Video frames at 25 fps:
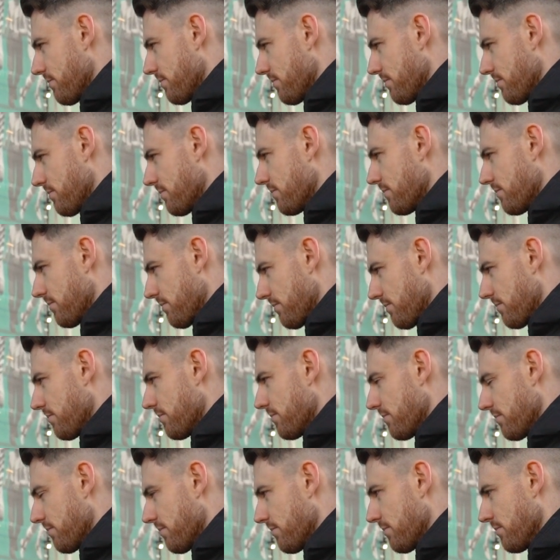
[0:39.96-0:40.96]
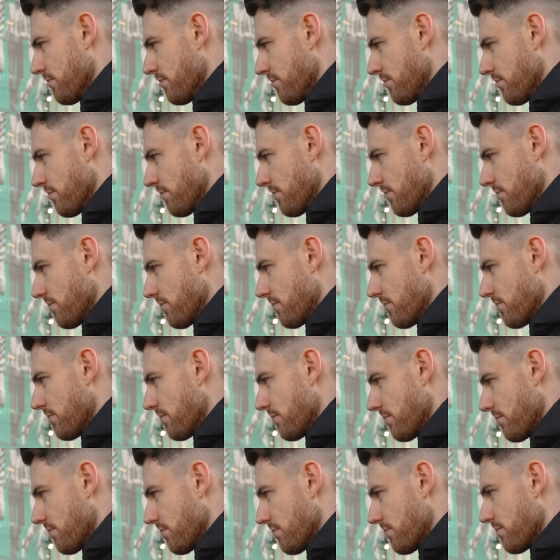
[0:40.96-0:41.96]

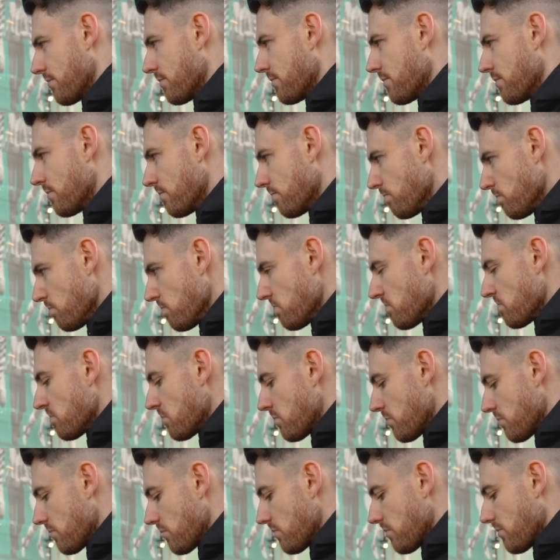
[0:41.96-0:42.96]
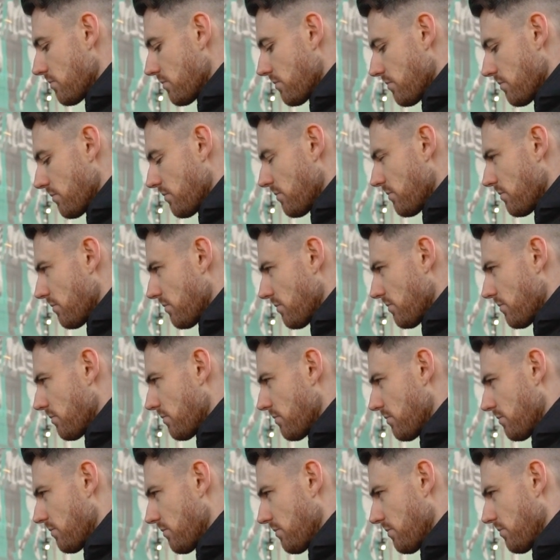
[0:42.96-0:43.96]

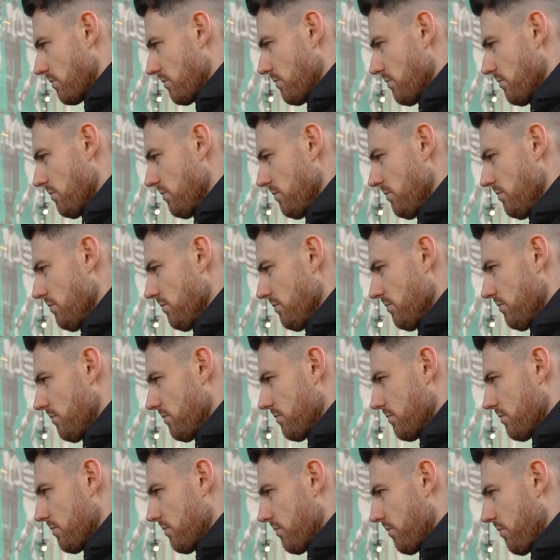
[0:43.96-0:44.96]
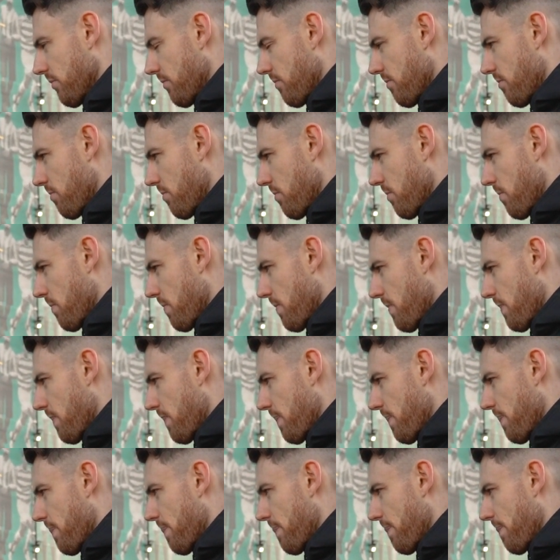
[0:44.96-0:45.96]

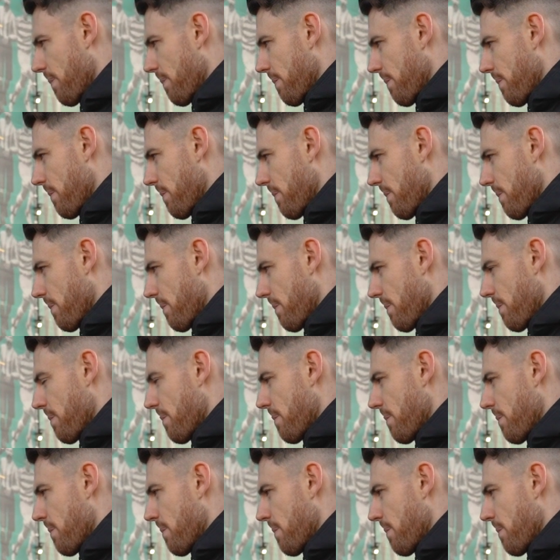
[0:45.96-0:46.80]
No words are spoken by the person on screen.